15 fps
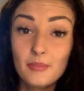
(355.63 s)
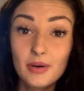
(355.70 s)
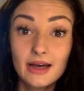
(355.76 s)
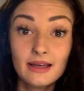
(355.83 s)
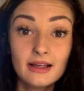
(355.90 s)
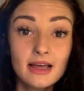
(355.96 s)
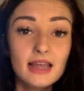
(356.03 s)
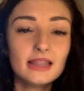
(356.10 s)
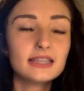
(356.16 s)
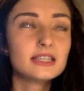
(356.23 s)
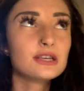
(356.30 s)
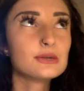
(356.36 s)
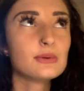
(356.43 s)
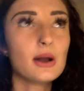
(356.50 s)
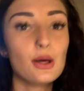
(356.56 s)
but this
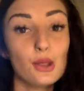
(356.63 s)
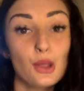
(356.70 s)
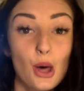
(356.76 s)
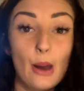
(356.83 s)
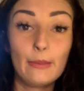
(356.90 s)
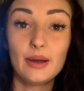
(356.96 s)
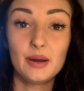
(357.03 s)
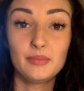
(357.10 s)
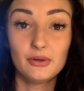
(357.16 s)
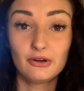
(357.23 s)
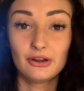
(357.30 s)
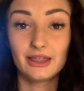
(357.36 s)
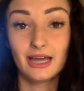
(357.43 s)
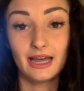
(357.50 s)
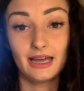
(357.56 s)
is what a lot of people
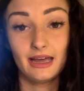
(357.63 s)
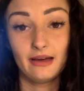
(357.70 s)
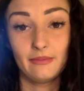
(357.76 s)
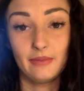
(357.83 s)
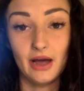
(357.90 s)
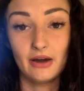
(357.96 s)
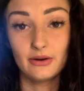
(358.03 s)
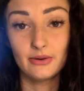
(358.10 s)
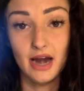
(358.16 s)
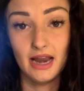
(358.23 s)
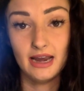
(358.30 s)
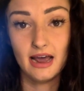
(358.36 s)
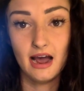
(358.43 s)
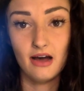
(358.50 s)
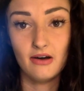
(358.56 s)
are thinking about it
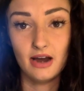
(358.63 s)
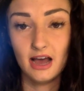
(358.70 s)
right now,